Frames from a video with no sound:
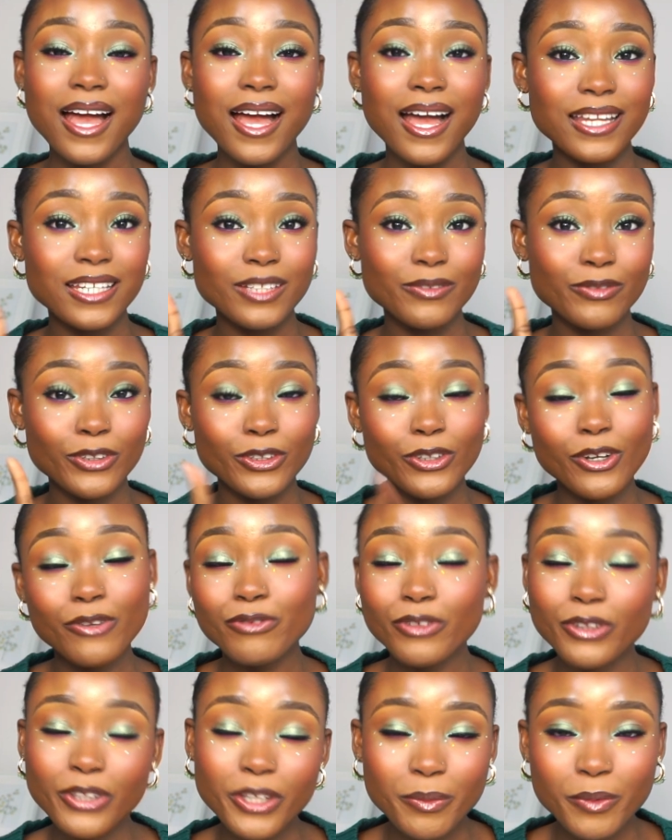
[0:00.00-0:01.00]
And if you're not
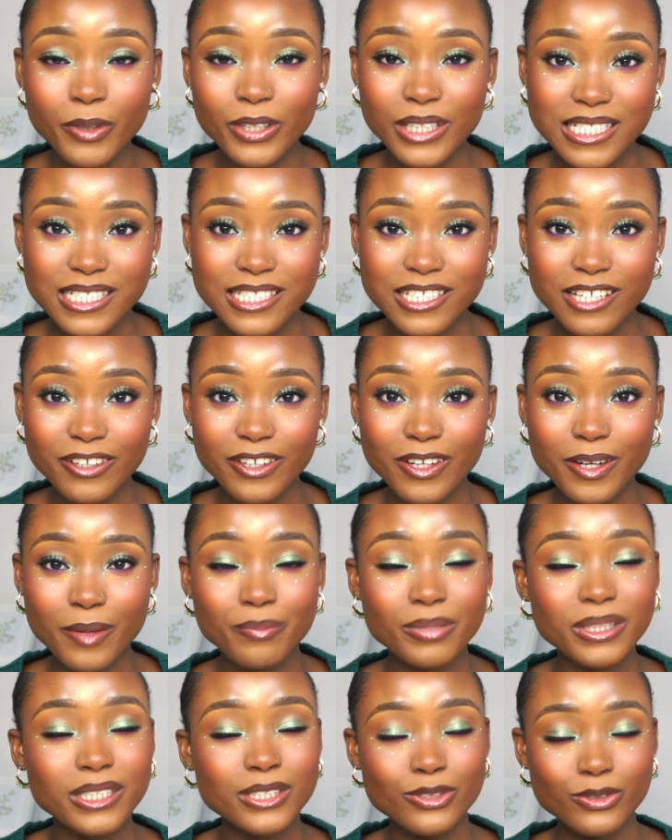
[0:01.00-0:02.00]
following me on Instagram,
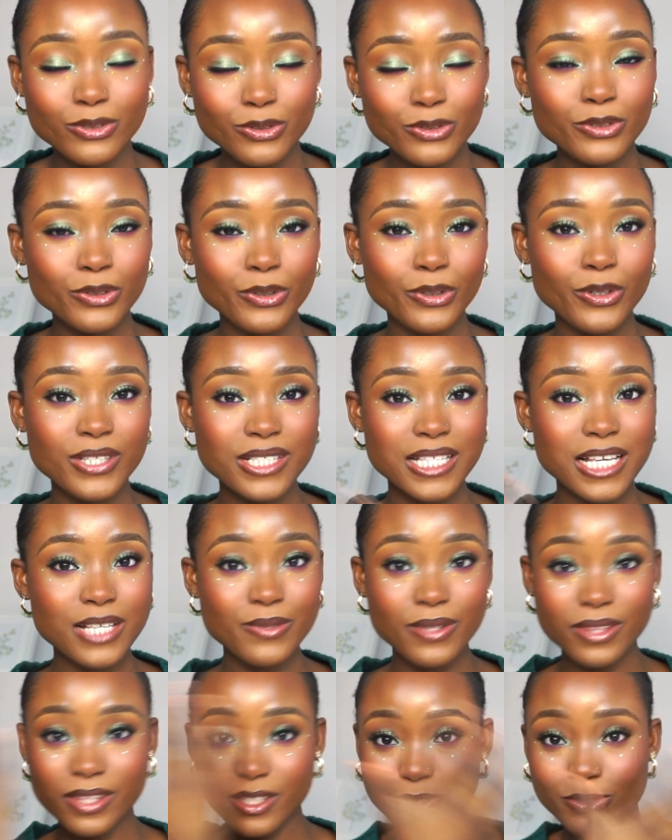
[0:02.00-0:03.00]
please do so, because that's
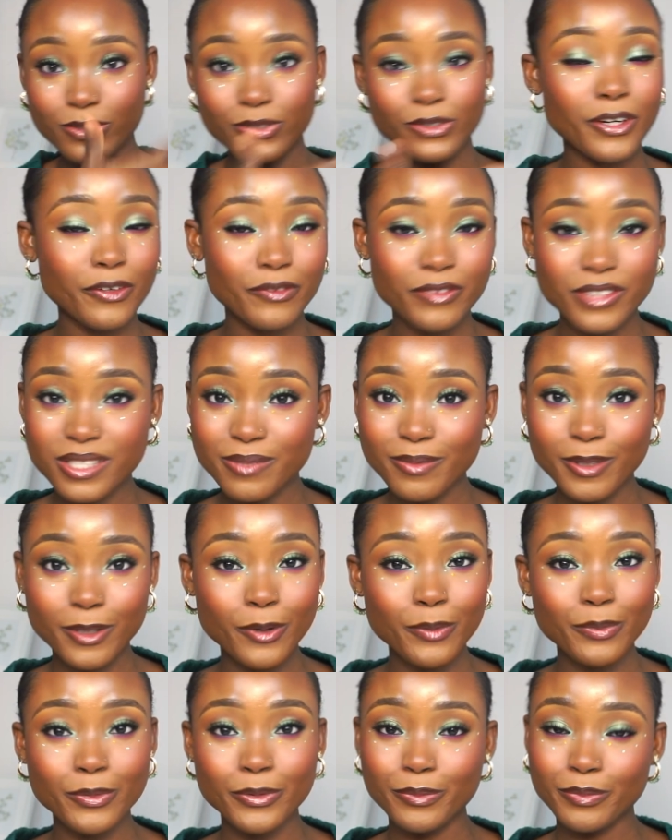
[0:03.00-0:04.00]
where the tutorial of this
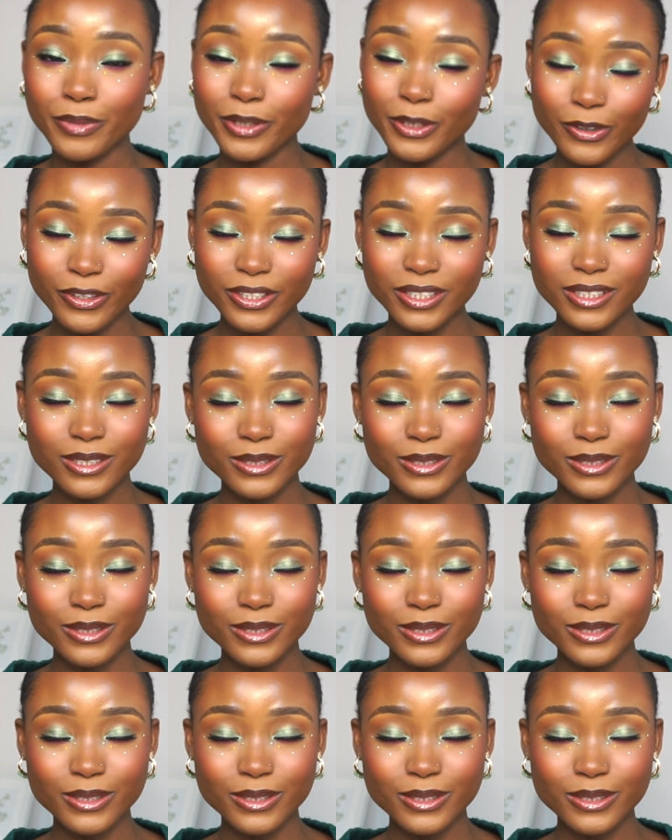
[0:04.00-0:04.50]
makeup will be on.